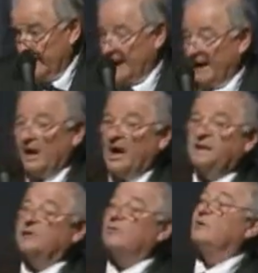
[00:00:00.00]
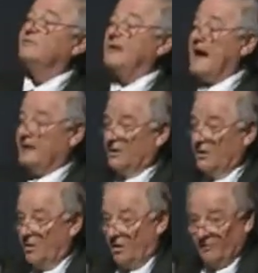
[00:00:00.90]
and Heydrich would have gotten
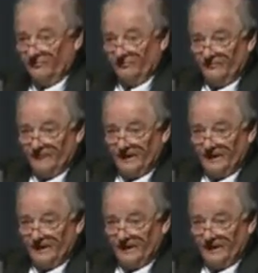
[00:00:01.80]
off,